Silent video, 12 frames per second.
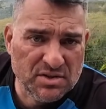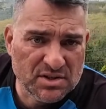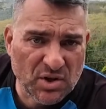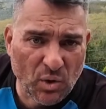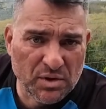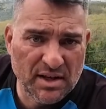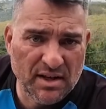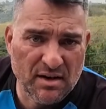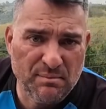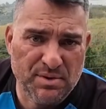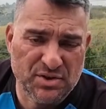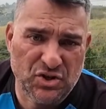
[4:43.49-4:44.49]
just holding it
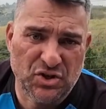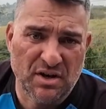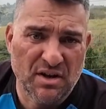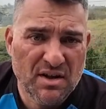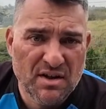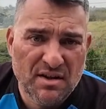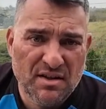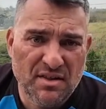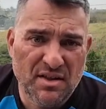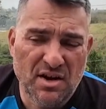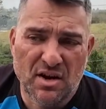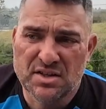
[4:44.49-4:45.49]
in position,
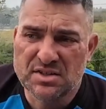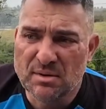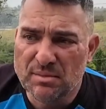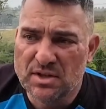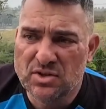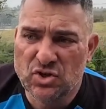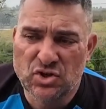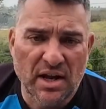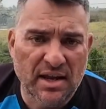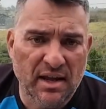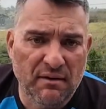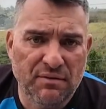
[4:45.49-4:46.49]
you know, it's similar to
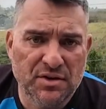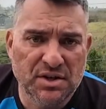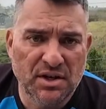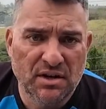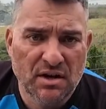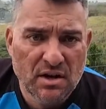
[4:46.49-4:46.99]
shaky head fishing.